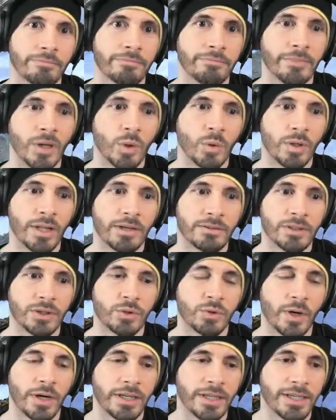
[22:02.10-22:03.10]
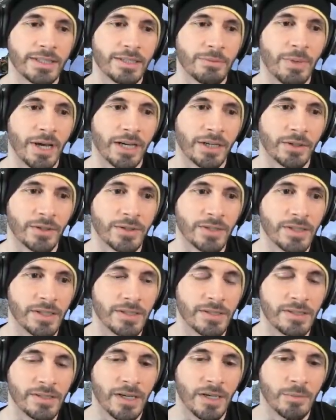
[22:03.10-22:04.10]
But we'll have to try to get some accuracy
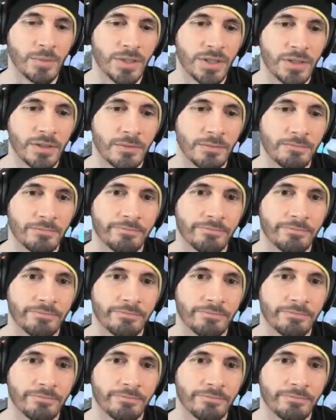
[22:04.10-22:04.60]
and subs.